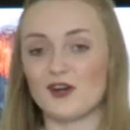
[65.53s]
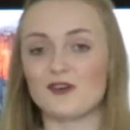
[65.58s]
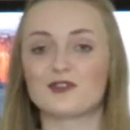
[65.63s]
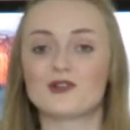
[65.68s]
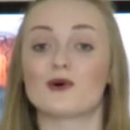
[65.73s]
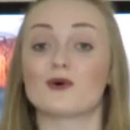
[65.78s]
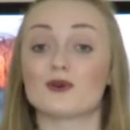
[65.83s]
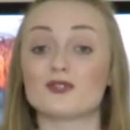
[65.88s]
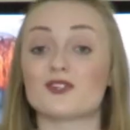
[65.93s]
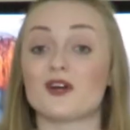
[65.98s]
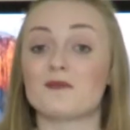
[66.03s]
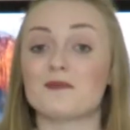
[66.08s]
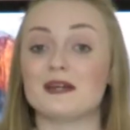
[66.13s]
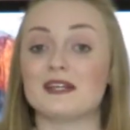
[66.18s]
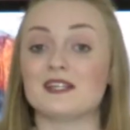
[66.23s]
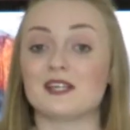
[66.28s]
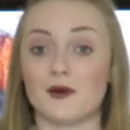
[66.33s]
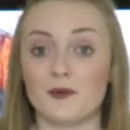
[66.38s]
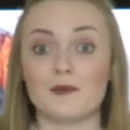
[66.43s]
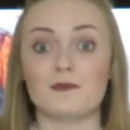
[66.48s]
Of course I
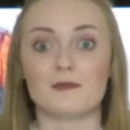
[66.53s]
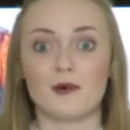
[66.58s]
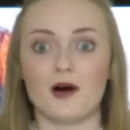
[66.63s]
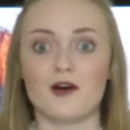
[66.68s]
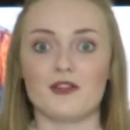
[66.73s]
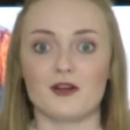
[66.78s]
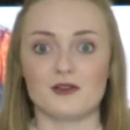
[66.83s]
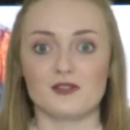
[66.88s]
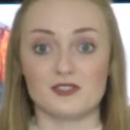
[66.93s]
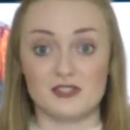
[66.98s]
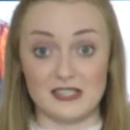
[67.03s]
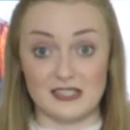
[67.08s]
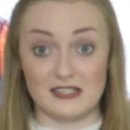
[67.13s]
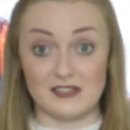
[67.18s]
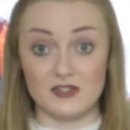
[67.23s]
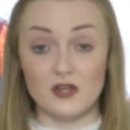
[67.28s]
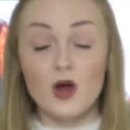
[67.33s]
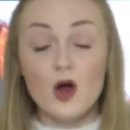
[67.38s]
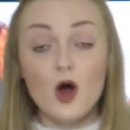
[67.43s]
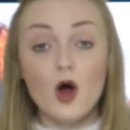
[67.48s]
mean go and buy those
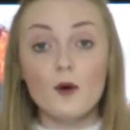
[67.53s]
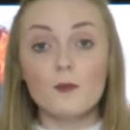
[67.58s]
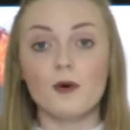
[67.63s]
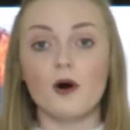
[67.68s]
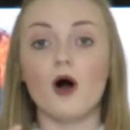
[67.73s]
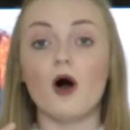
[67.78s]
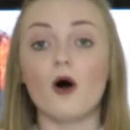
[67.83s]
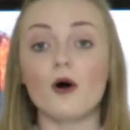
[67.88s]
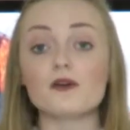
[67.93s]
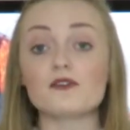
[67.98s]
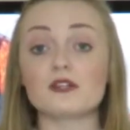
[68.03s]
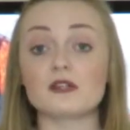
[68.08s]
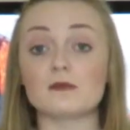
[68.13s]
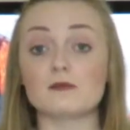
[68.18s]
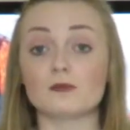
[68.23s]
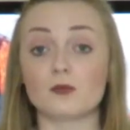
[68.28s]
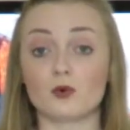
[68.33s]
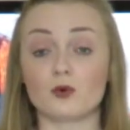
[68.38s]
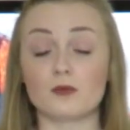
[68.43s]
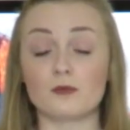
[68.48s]
things. But I think
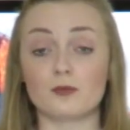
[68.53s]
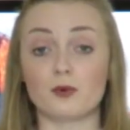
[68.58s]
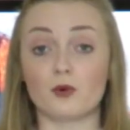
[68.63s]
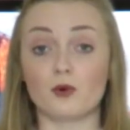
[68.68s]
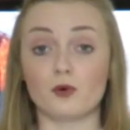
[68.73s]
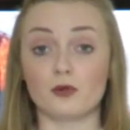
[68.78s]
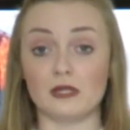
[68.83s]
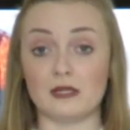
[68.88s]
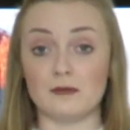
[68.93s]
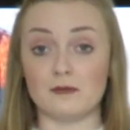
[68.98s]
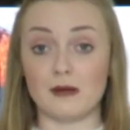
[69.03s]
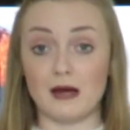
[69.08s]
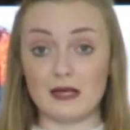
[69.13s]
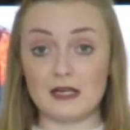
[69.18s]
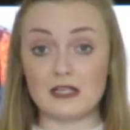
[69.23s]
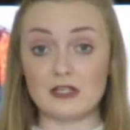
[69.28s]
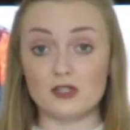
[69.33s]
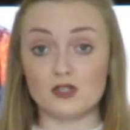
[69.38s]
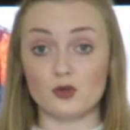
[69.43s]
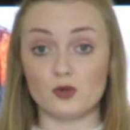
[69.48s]
more importantly,
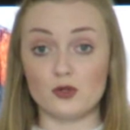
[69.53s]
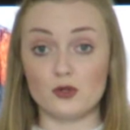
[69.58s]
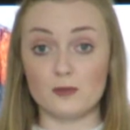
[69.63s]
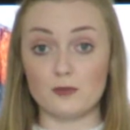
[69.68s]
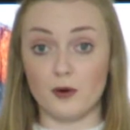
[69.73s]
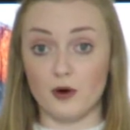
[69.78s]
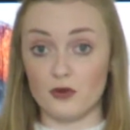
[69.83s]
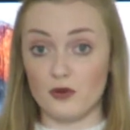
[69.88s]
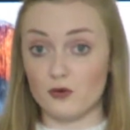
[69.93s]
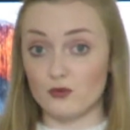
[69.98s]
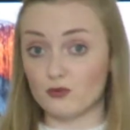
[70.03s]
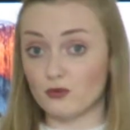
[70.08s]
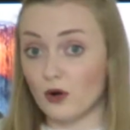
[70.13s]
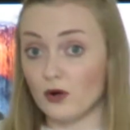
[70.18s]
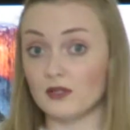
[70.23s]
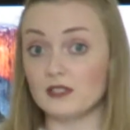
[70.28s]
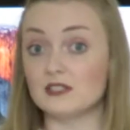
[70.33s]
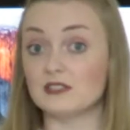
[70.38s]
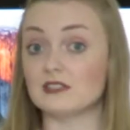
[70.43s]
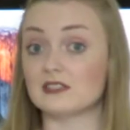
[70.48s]
making sure you buy the
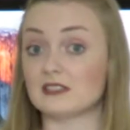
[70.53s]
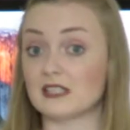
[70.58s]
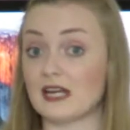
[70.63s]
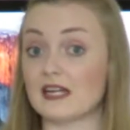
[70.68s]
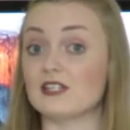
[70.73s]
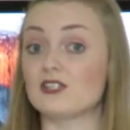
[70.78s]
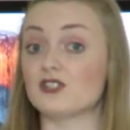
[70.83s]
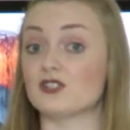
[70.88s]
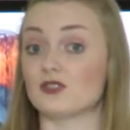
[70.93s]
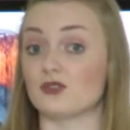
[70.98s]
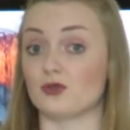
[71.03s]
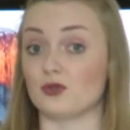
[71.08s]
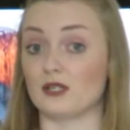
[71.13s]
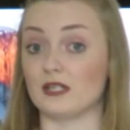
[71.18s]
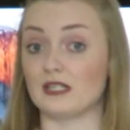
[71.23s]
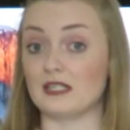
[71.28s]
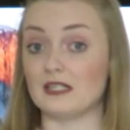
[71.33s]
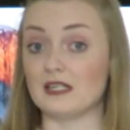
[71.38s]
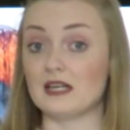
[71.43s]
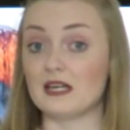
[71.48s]
right
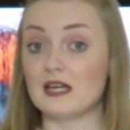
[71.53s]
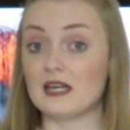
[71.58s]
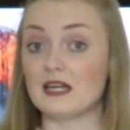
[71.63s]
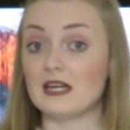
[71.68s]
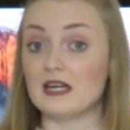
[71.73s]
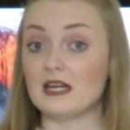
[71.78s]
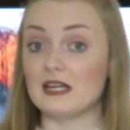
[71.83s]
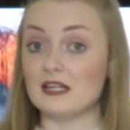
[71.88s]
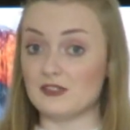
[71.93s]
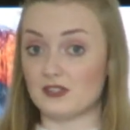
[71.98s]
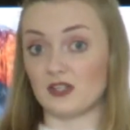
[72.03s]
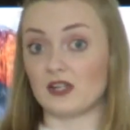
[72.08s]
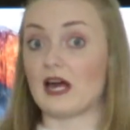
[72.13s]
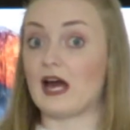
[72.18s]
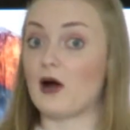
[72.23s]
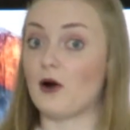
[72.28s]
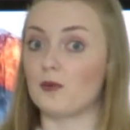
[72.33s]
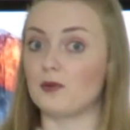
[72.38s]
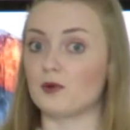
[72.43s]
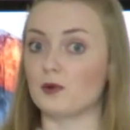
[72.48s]
stationery is going to
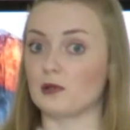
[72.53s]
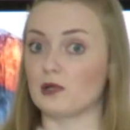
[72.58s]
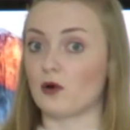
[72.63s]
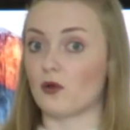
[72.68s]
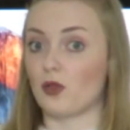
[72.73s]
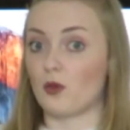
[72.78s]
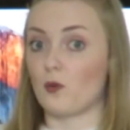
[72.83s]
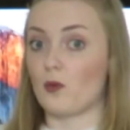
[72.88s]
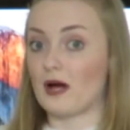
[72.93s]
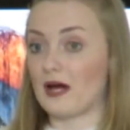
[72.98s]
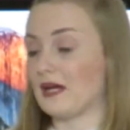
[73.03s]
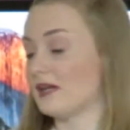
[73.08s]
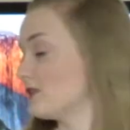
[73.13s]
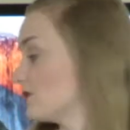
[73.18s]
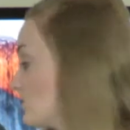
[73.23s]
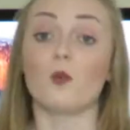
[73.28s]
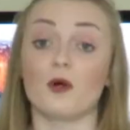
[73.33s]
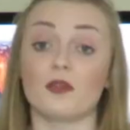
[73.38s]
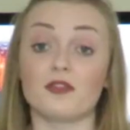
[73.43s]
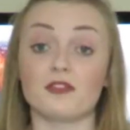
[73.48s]
help you along the way.
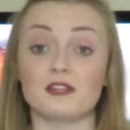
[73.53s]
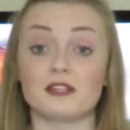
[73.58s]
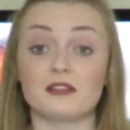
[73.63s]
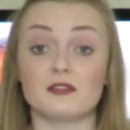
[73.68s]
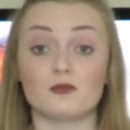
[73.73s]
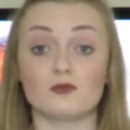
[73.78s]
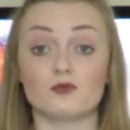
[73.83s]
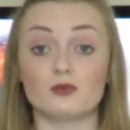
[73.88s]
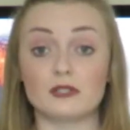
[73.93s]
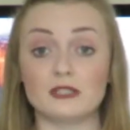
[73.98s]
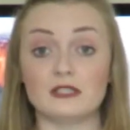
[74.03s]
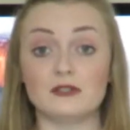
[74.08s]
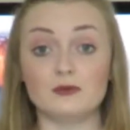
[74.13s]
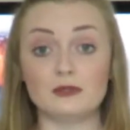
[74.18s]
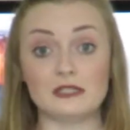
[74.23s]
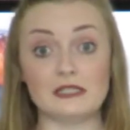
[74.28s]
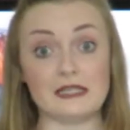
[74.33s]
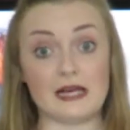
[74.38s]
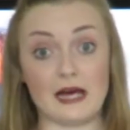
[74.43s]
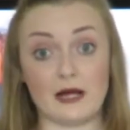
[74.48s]
One thing that
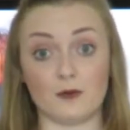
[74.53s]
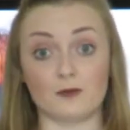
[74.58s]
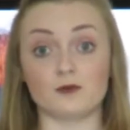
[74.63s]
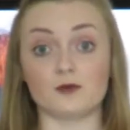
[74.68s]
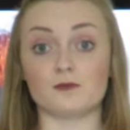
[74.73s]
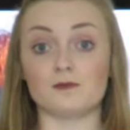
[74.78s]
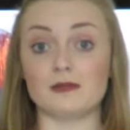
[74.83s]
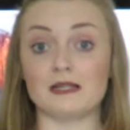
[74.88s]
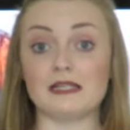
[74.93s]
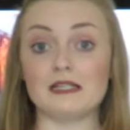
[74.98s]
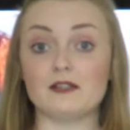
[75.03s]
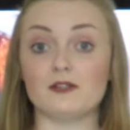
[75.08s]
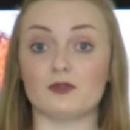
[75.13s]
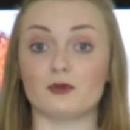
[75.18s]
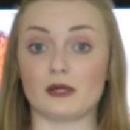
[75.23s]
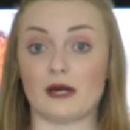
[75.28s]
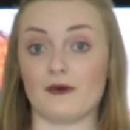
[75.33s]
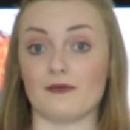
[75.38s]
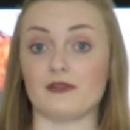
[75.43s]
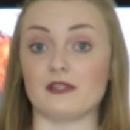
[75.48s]
really helped me
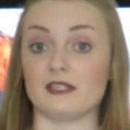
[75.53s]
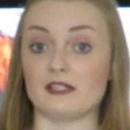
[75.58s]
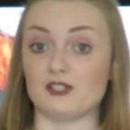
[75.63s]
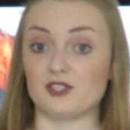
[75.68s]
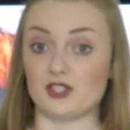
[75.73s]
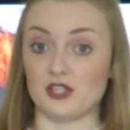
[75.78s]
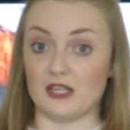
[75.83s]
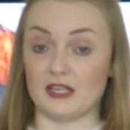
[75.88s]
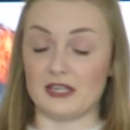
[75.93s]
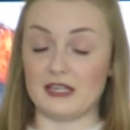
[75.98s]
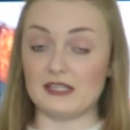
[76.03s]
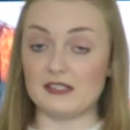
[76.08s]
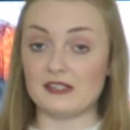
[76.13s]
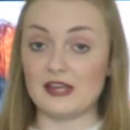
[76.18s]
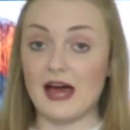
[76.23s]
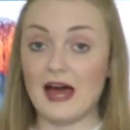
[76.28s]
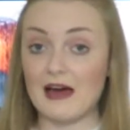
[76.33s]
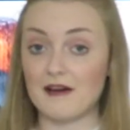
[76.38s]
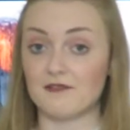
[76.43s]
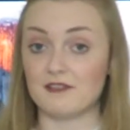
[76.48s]
throughout this year is
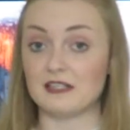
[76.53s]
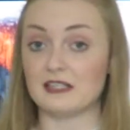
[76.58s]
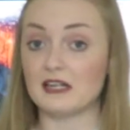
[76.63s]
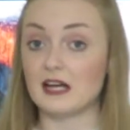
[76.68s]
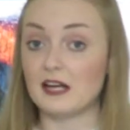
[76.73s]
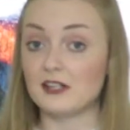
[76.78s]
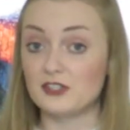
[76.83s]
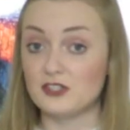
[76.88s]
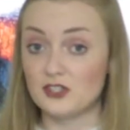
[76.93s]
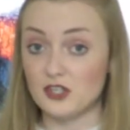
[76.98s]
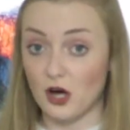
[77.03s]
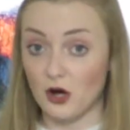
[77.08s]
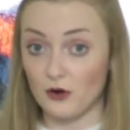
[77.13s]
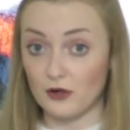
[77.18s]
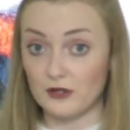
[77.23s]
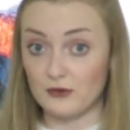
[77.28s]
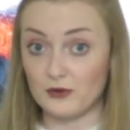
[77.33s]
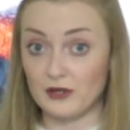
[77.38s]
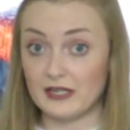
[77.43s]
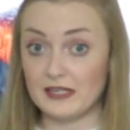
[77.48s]
having a
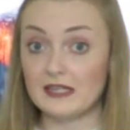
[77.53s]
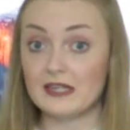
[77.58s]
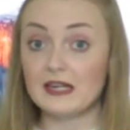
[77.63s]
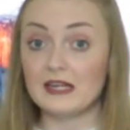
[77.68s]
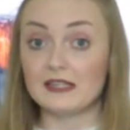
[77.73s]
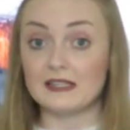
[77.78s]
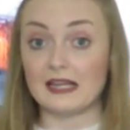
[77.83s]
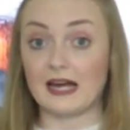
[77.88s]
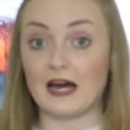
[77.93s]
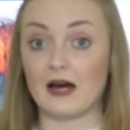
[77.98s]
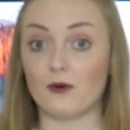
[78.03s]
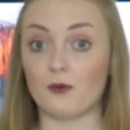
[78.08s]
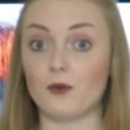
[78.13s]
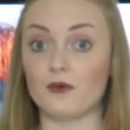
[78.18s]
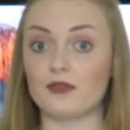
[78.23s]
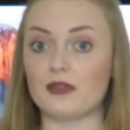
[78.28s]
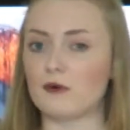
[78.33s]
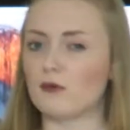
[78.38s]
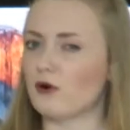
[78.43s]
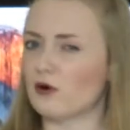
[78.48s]
diary. Now,
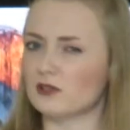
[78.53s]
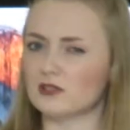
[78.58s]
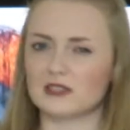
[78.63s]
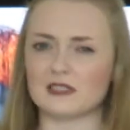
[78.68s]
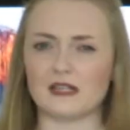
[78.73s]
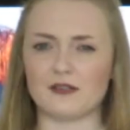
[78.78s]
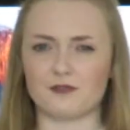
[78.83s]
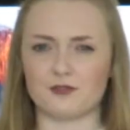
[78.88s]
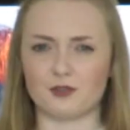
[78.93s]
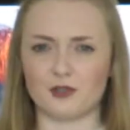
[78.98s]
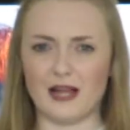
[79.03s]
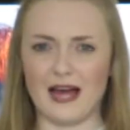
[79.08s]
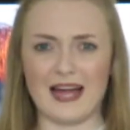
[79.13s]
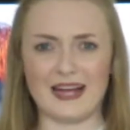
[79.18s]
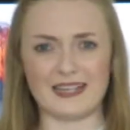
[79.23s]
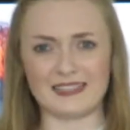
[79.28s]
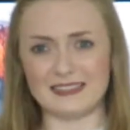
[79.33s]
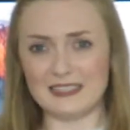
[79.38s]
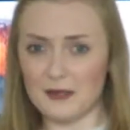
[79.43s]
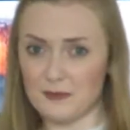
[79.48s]
there are several
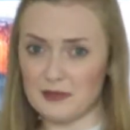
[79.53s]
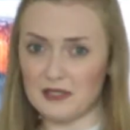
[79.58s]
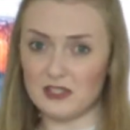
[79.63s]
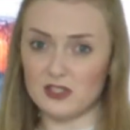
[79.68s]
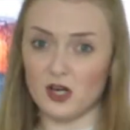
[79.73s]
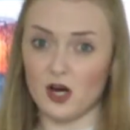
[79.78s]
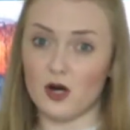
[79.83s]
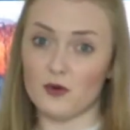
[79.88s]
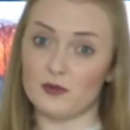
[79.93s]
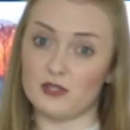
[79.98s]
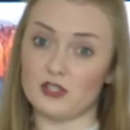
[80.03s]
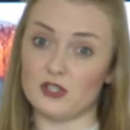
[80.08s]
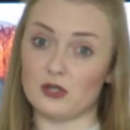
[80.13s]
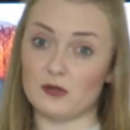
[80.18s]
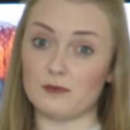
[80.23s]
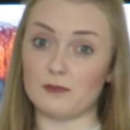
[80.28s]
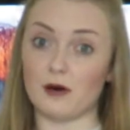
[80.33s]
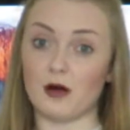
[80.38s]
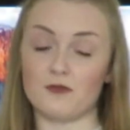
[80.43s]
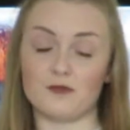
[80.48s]
academic diaries you
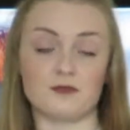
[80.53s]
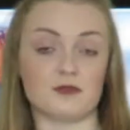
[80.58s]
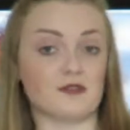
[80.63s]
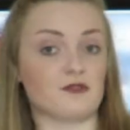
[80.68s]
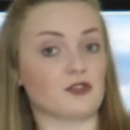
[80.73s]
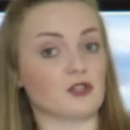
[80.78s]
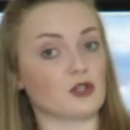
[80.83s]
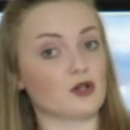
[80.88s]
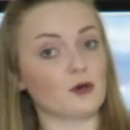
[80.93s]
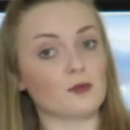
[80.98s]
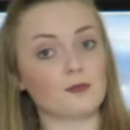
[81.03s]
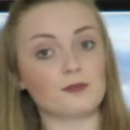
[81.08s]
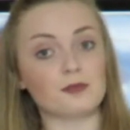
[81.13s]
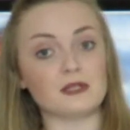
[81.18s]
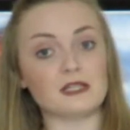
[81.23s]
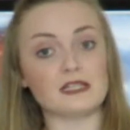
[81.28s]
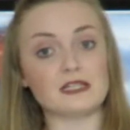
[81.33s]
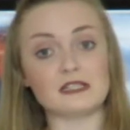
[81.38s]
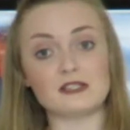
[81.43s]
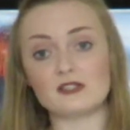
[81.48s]
can buy from different
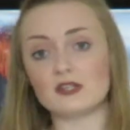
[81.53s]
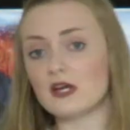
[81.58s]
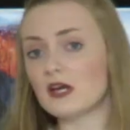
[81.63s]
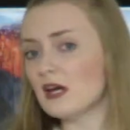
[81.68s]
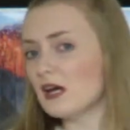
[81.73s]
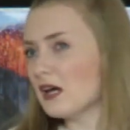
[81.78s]
companies.